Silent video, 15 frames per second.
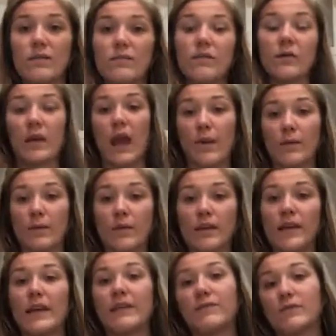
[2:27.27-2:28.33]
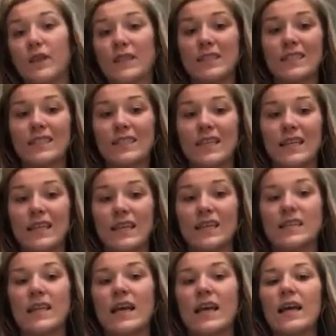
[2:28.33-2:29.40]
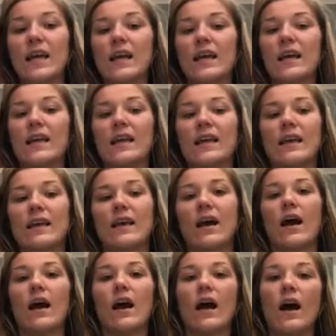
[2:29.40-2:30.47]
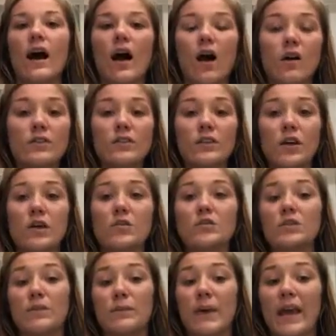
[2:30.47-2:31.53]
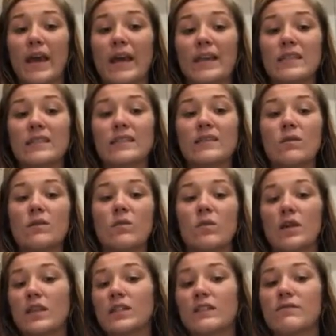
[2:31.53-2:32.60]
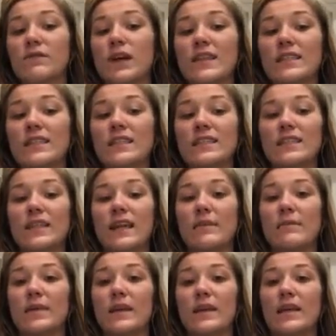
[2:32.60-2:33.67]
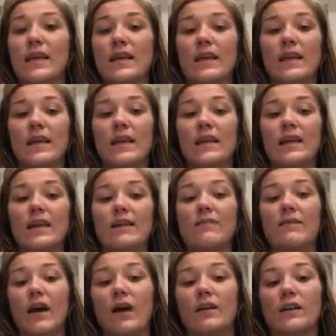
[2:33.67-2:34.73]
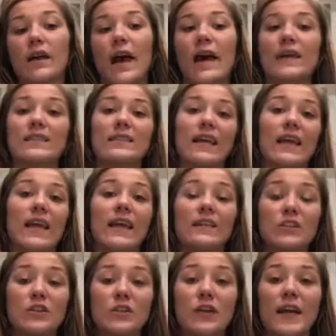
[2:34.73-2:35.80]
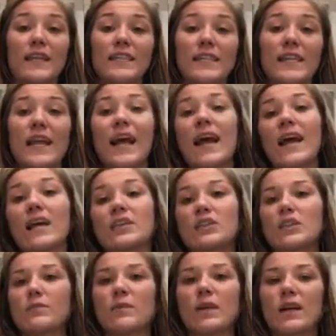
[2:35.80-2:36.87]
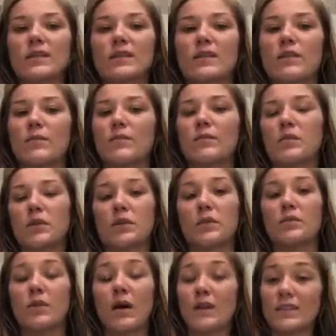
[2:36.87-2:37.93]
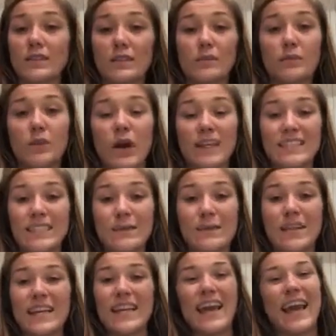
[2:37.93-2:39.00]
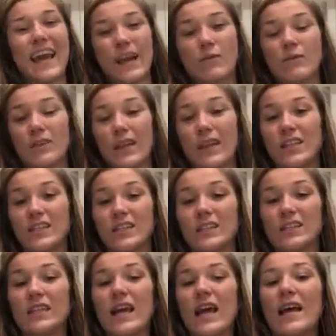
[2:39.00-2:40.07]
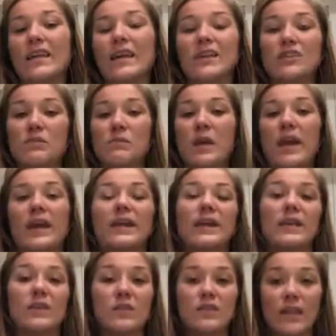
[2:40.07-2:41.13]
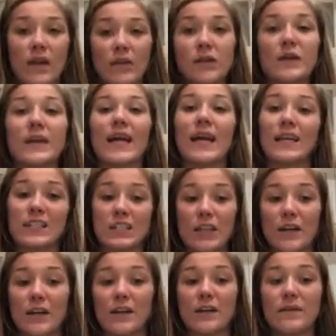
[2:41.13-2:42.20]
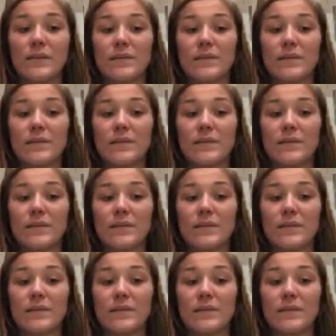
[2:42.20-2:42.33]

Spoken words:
vocabulary and phrases to this. Also, Japan's words and phrases can be found as they integrated just because of the pure proximity and relations that Japan and South Korea has shared.